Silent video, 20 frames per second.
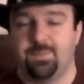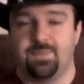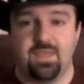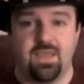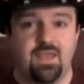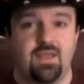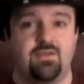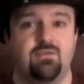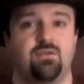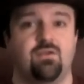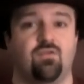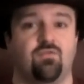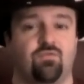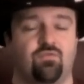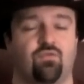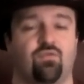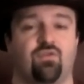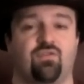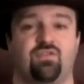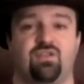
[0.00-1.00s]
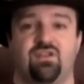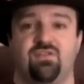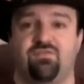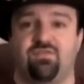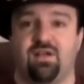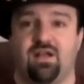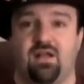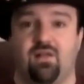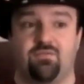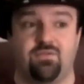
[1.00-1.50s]
Then, of course, it
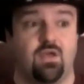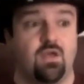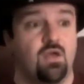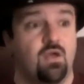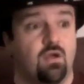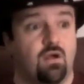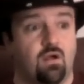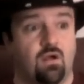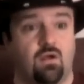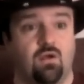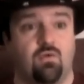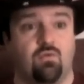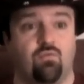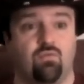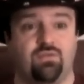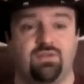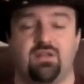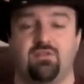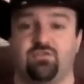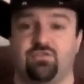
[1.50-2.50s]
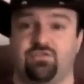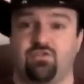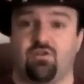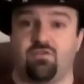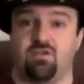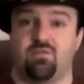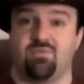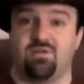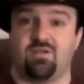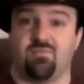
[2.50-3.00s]
evolved. Oh, well, now it's
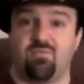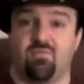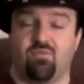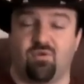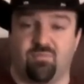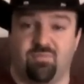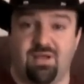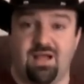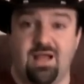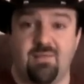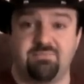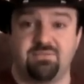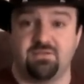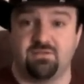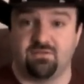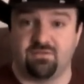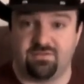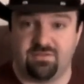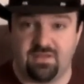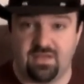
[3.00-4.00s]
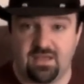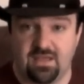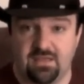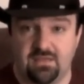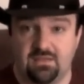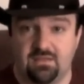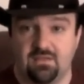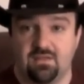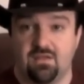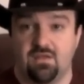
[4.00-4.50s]
starting to become a more popular
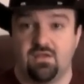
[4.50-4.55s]
thing.